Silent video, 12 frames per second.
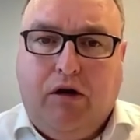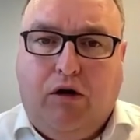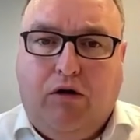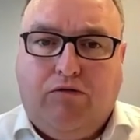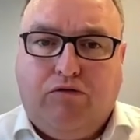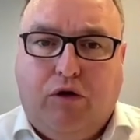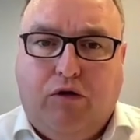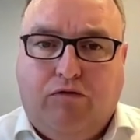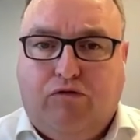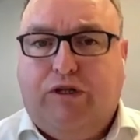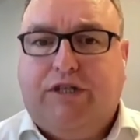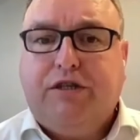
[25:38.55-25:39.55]

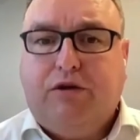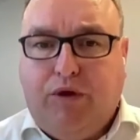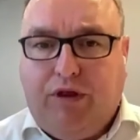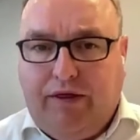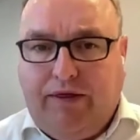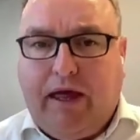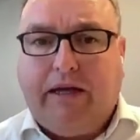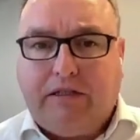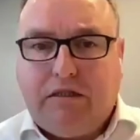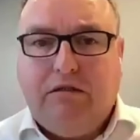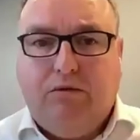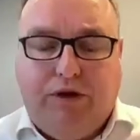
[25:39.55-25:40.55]
of risk within
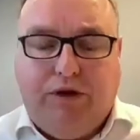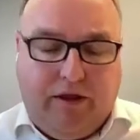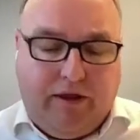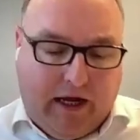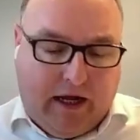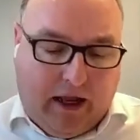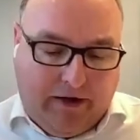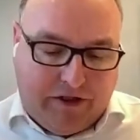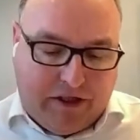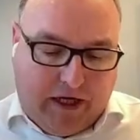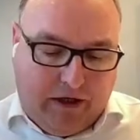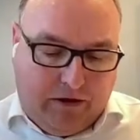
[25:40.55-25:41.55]
that life
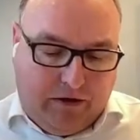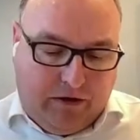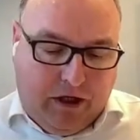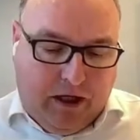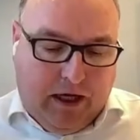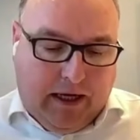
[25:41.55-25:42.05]
cycle.